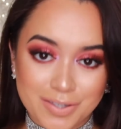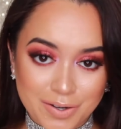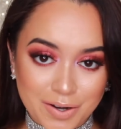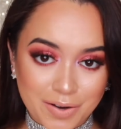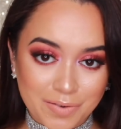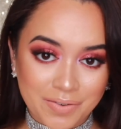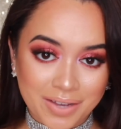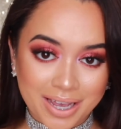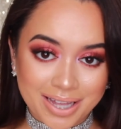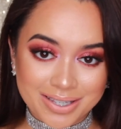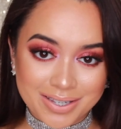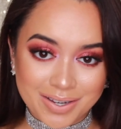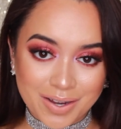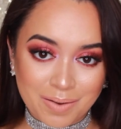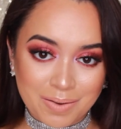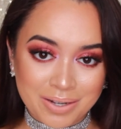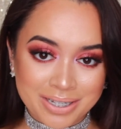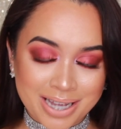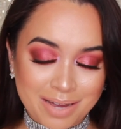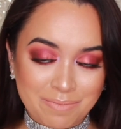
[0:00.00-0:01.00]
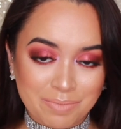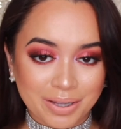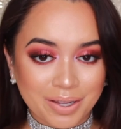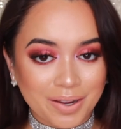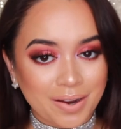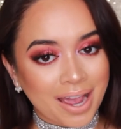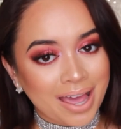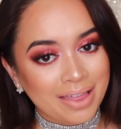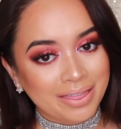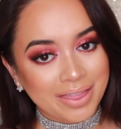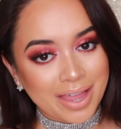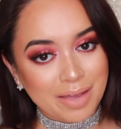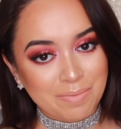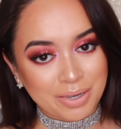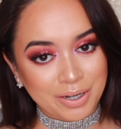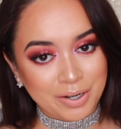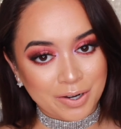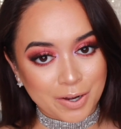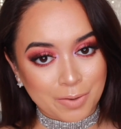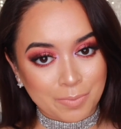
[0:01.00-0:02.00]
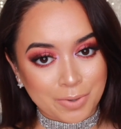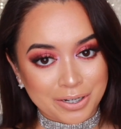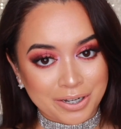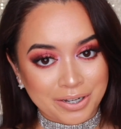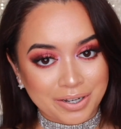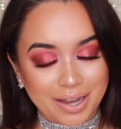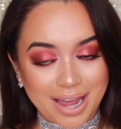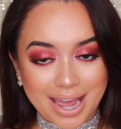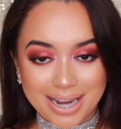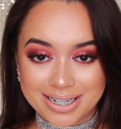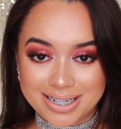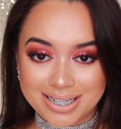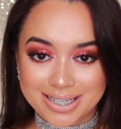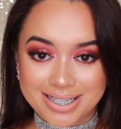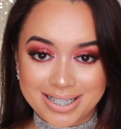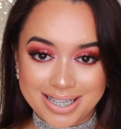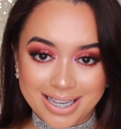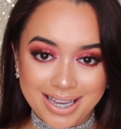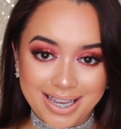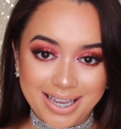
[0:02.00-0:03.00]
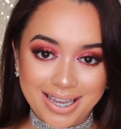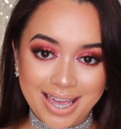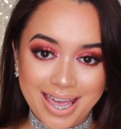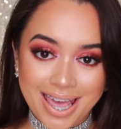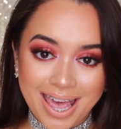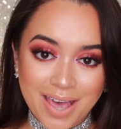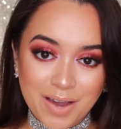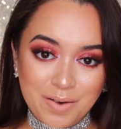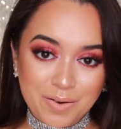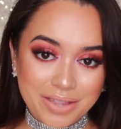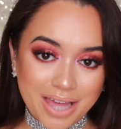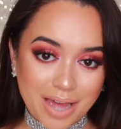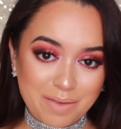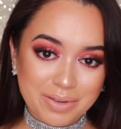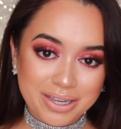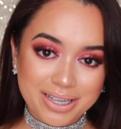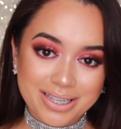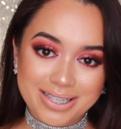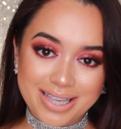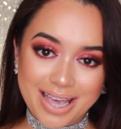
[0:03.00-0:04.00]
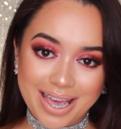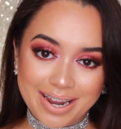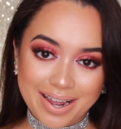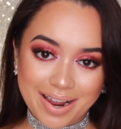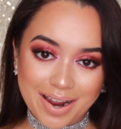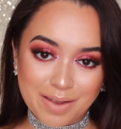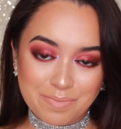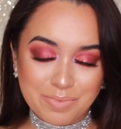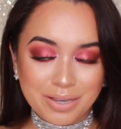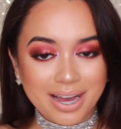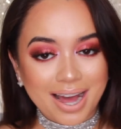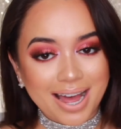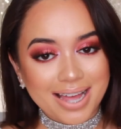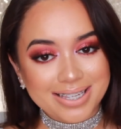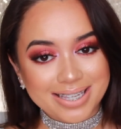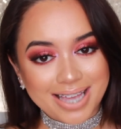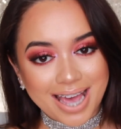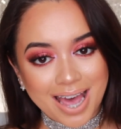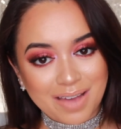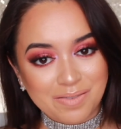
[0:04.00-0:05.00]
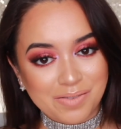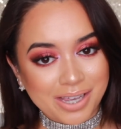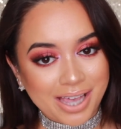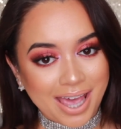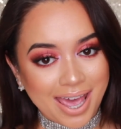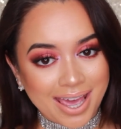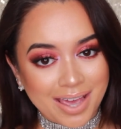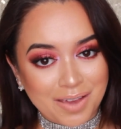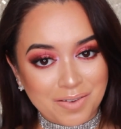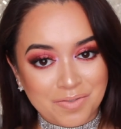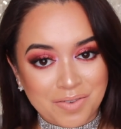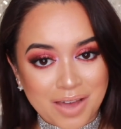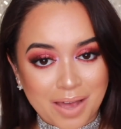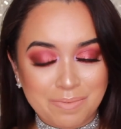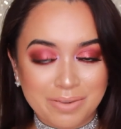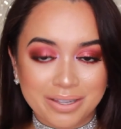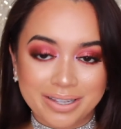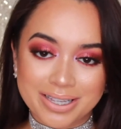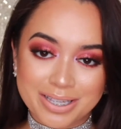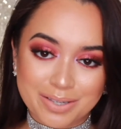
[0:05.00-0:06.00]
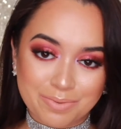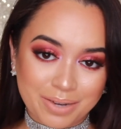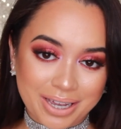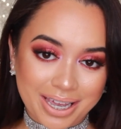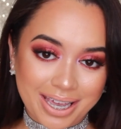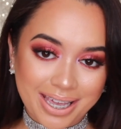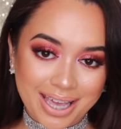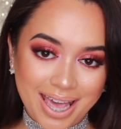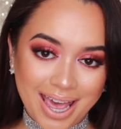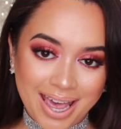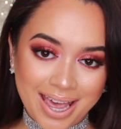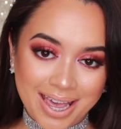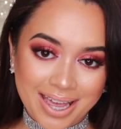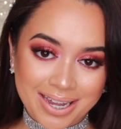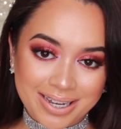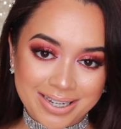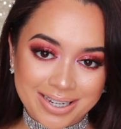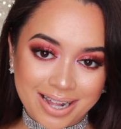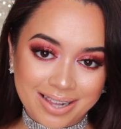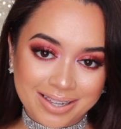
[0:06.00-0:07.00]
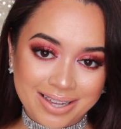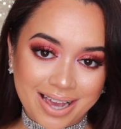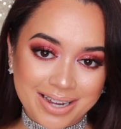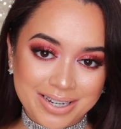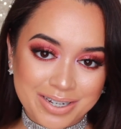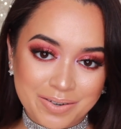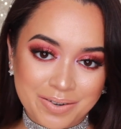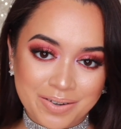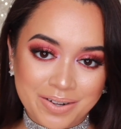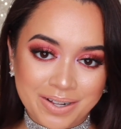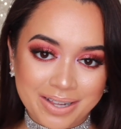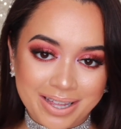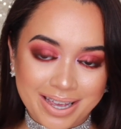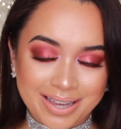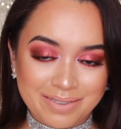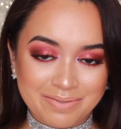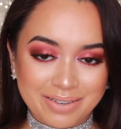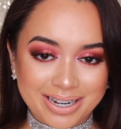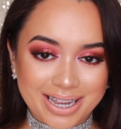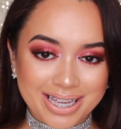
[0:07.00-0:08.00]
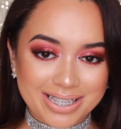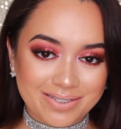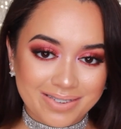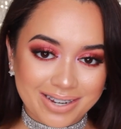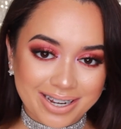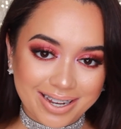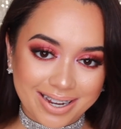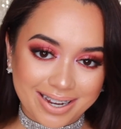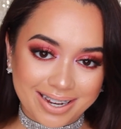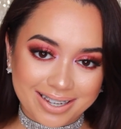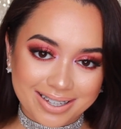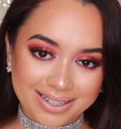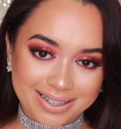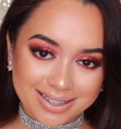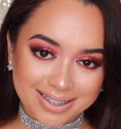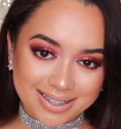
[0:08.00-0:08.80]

So don't forget to comment down below and let me know what you'd like to see. With that being said, I hope you guys are having a fabulous week, and I'll catch you all in my next video.